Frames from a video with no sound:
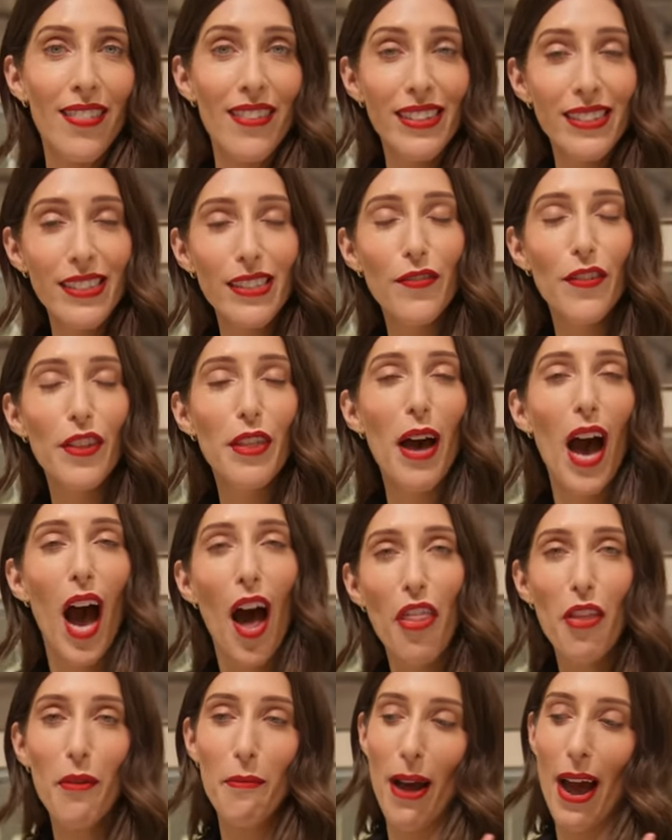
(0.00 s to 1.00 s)
This is for the
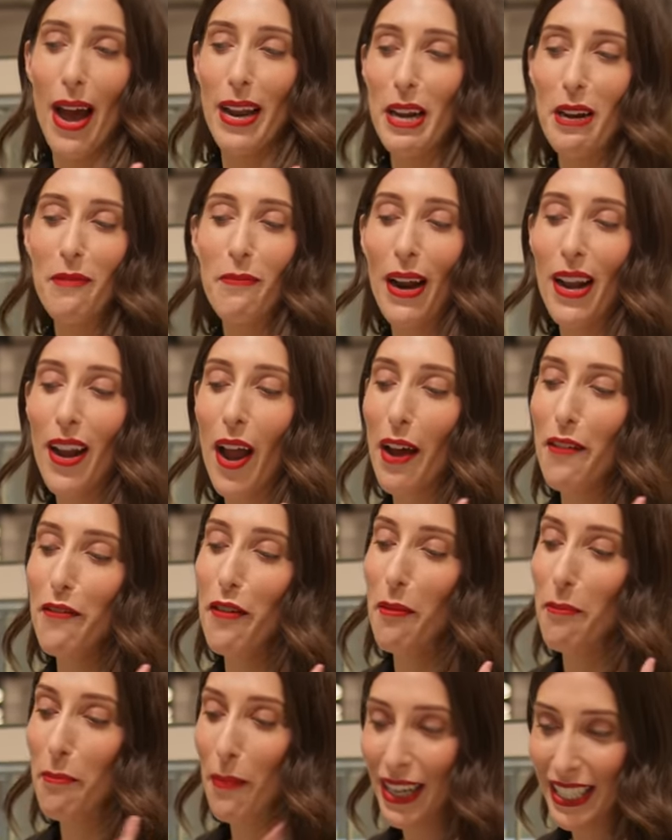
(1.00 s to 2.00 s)
other man in my
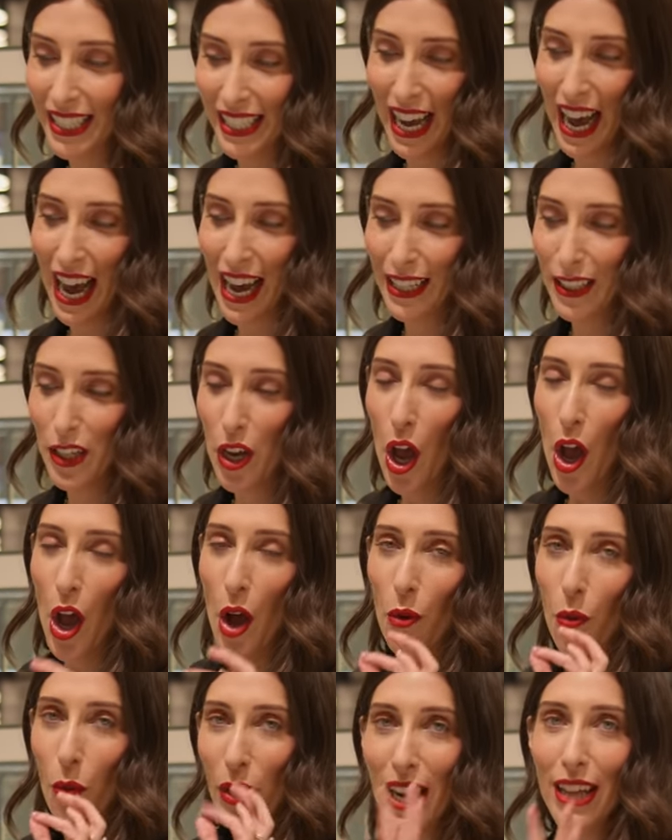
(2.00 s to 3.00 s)
life, my dad.
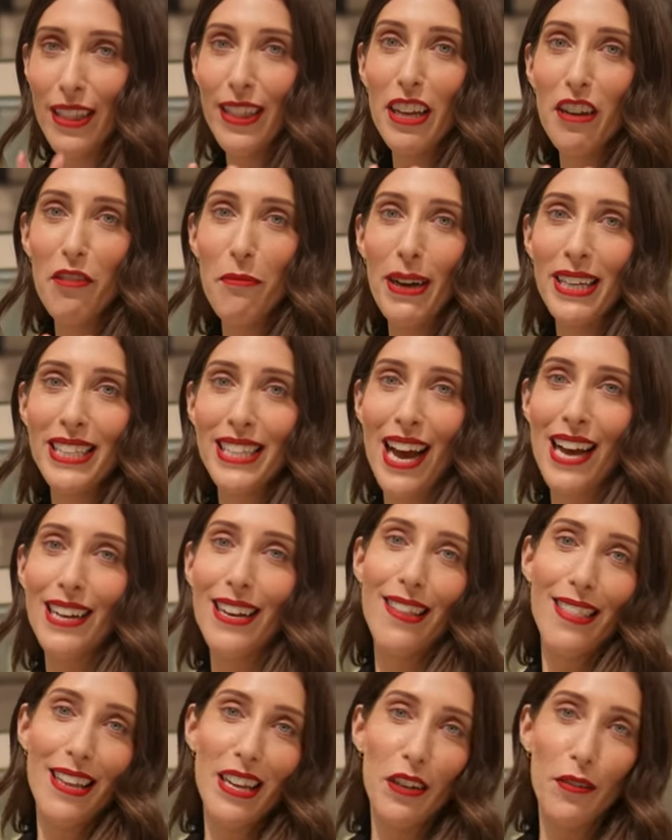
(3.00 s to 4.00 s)
When I think of my
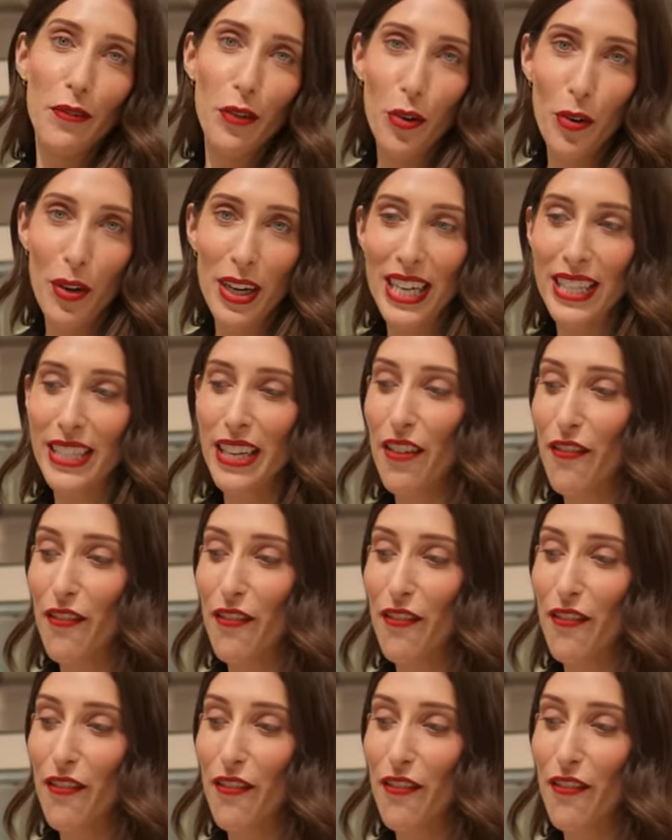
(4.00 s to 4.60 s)
dad, I think of Creed